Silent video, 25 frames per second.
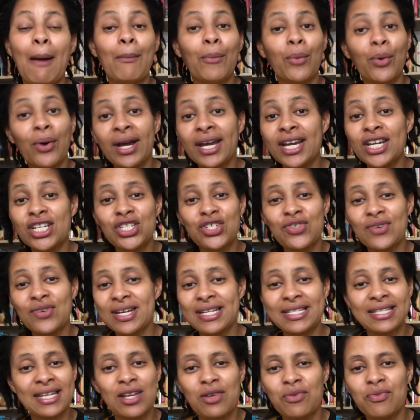more
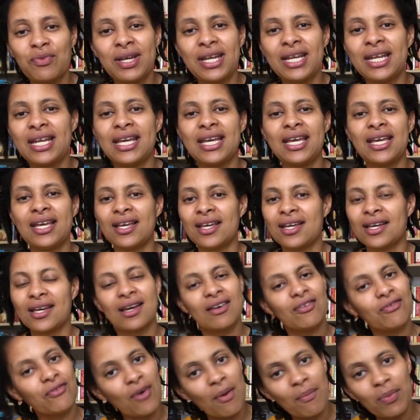interest in reading
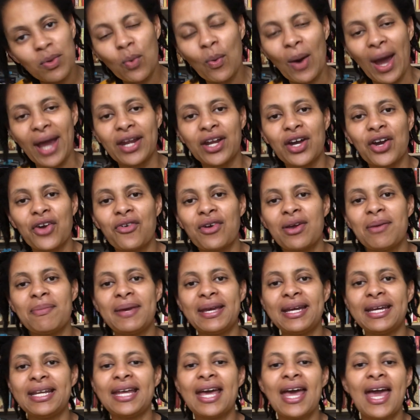from the wider
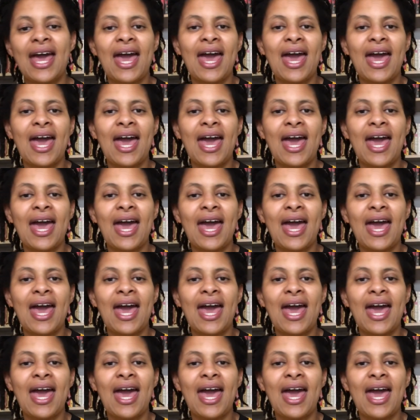Caribbean,